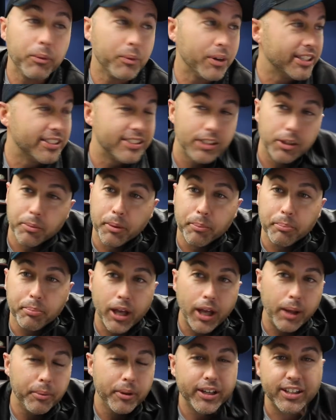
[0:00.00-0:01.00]
When I see them in
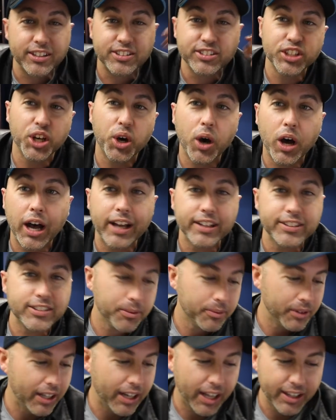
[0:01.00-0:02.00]
public, it's so
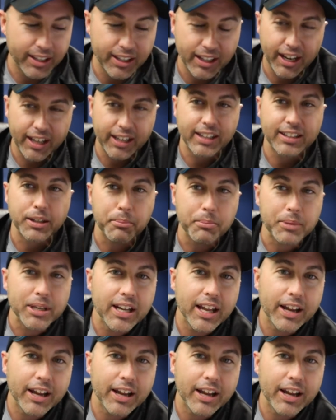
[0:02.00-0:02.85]
awesome that I get to meet